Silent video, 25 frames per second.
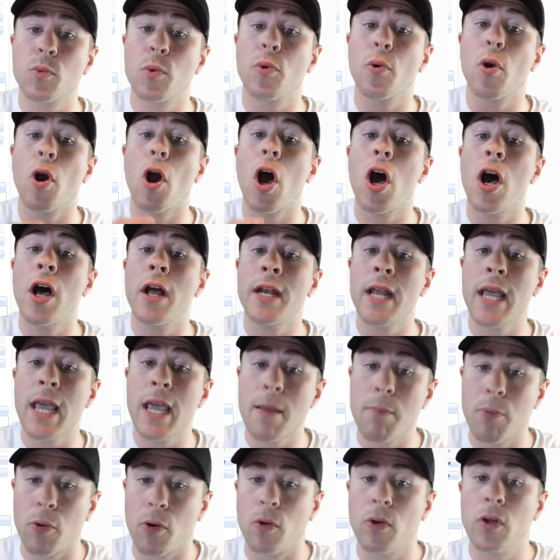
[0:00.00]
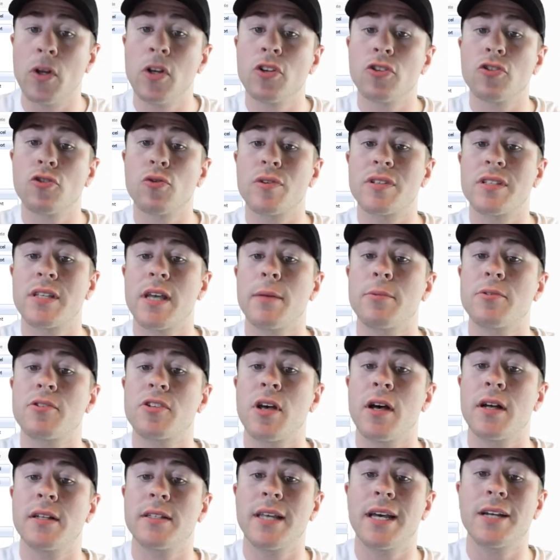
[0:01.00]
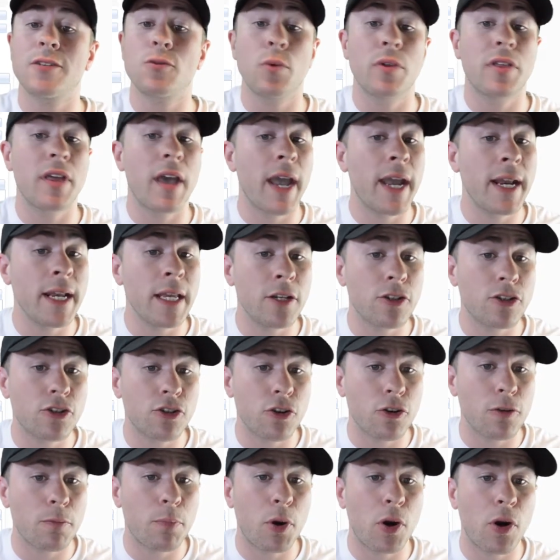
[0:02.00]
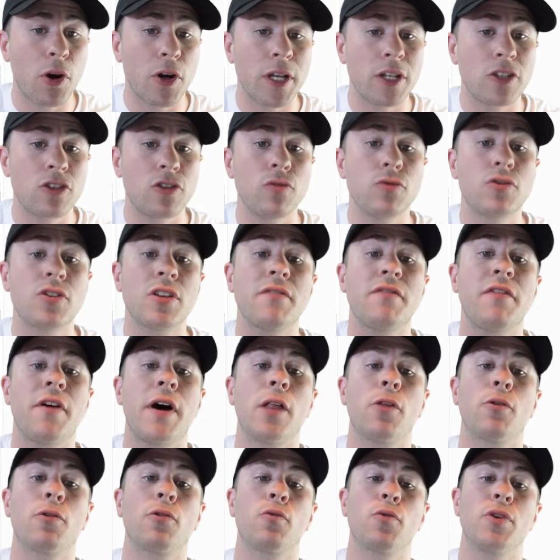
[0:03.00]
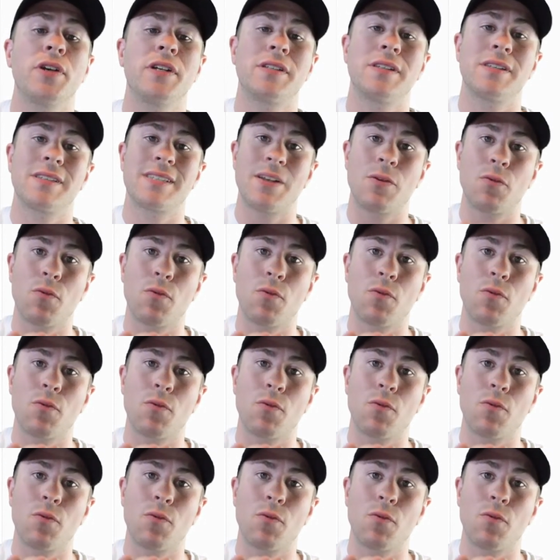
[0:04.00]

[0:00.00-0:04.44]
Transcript: We were unable to establish contact with any insured party due to the following reasons.